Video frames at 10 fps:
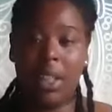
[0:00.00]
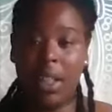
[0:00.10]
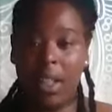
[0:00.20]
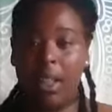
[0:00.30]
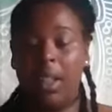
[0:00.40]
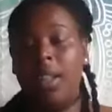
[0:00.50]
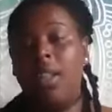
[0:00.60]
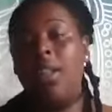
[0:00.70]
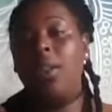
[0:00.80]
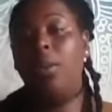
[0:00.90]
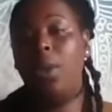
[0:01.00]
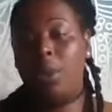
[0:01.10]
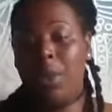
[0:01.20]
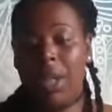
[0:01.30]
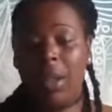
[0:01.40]
day? What you're
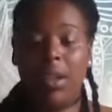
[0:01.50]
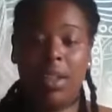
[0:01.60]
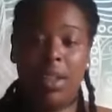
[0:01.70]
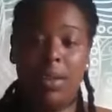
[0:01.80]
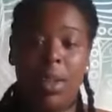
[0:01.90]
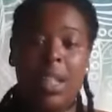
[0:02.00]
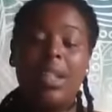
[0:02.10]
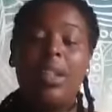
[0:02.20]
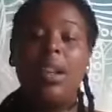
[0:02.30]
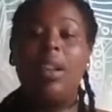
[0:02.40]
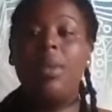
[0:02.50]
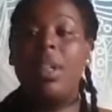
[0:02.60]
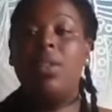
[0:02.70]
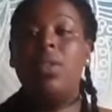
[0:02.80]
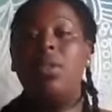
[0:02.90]
being asked to do in this time
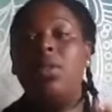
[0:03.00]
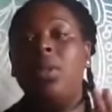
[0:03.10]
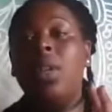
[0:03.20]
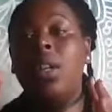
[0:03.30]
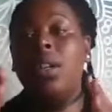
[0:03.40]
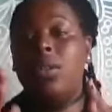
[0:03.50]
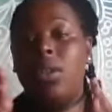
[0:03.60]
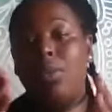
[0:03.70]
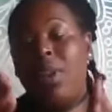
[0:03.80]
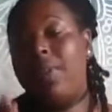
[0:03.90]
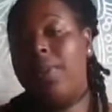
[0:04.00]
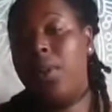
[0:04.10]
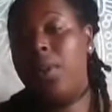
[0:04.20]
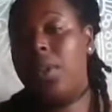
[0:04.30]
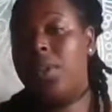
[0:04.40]
is to just be
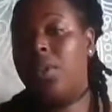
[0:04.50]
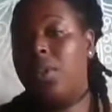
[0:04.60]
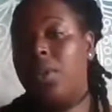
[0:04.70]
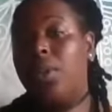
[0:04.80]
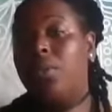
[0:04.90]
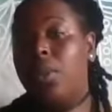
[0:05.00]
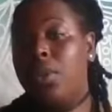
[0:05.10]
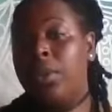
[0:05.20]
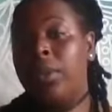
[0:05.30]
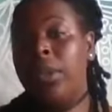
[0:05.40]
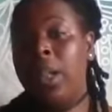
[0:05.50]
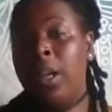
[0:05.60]
focused on your own